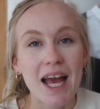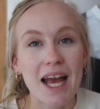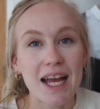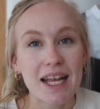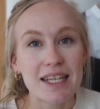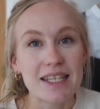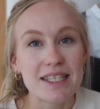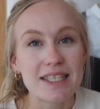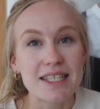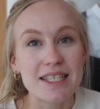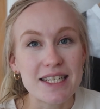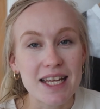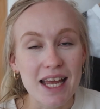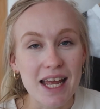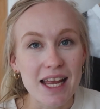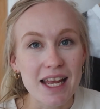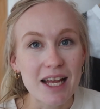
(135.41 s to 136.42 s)
And
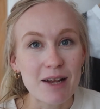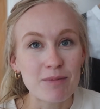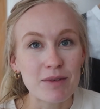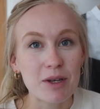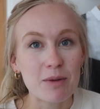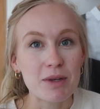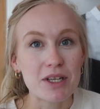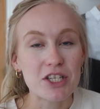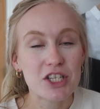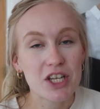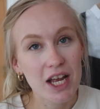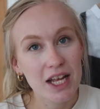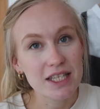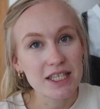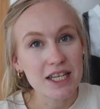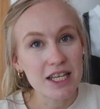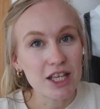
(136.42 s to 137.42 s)
today I'm going to be
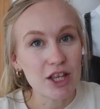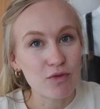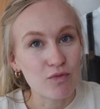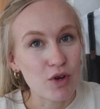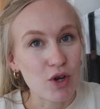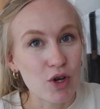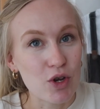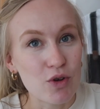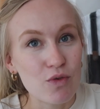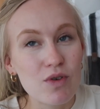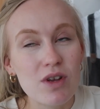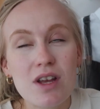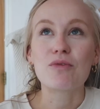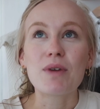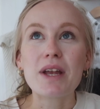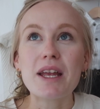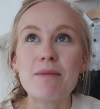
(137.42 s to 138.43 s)
chatting through
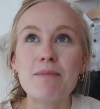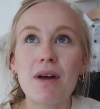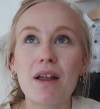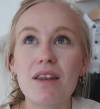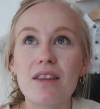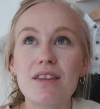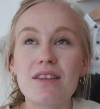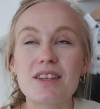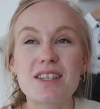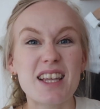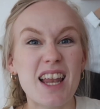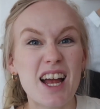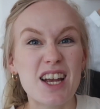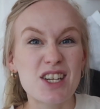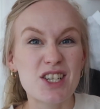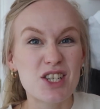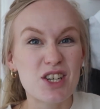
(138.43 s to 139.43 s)

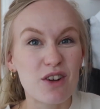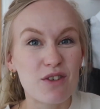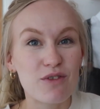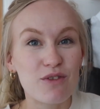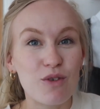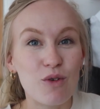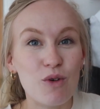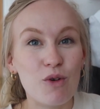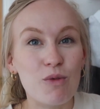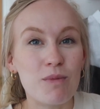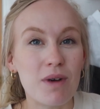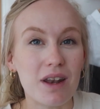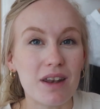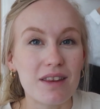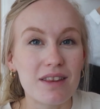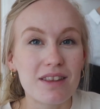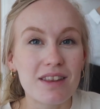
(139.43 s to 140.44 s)
3-month/4
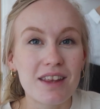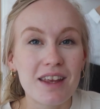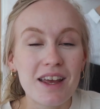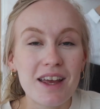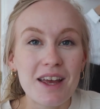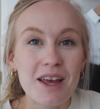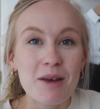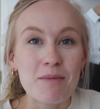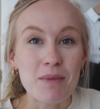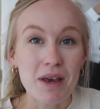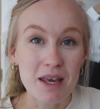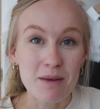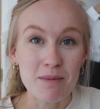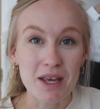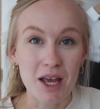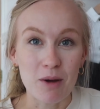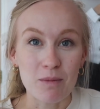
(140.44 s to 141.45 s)
month
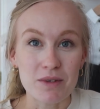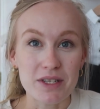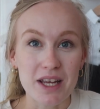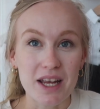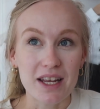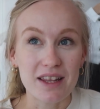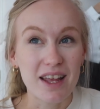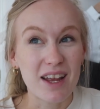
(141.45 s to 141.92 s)
baby update.